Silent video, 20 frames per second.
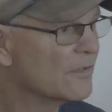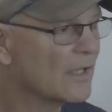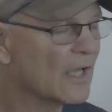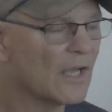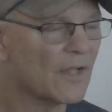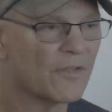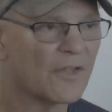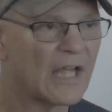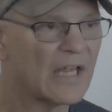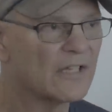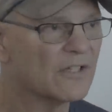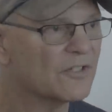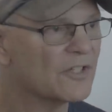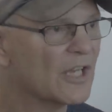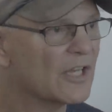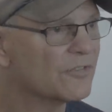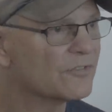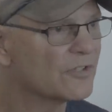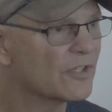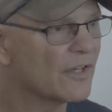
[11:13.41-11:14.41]
Yeah, that
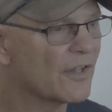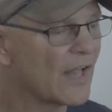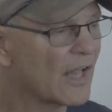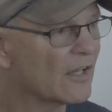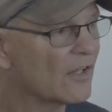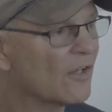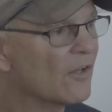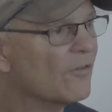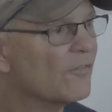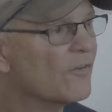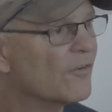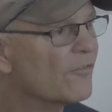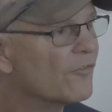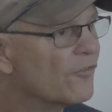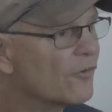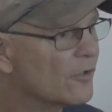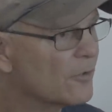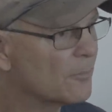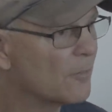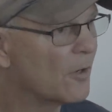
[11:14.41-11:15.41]
intensity, that love of
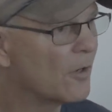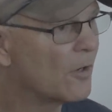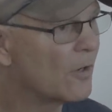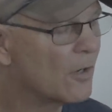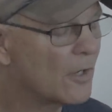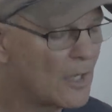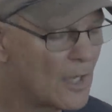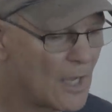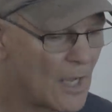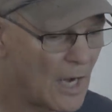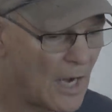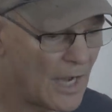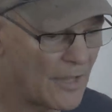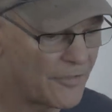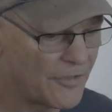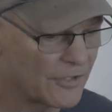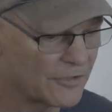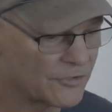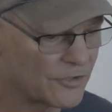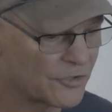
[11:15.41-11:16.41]
football. I
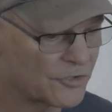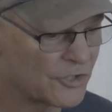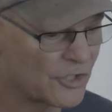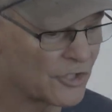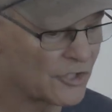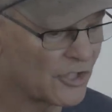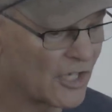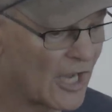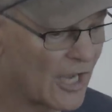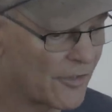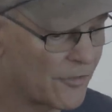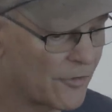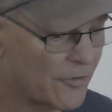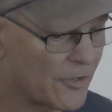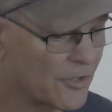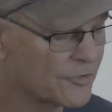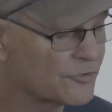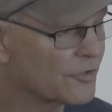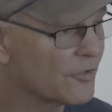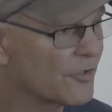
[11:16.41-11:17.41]
think the
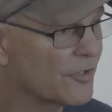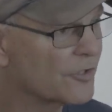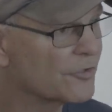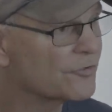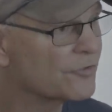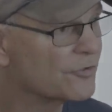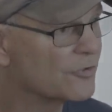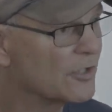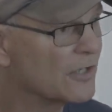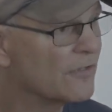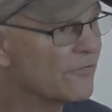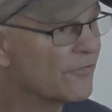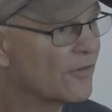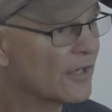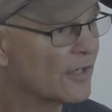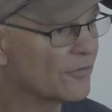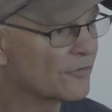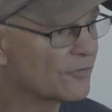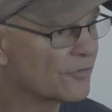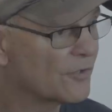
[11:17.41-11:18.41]
togetherness of this
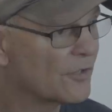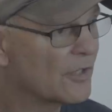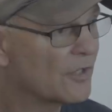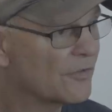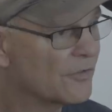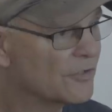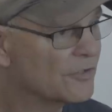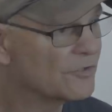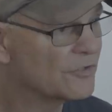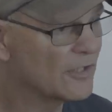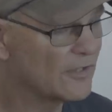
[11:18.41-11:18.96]
defense, these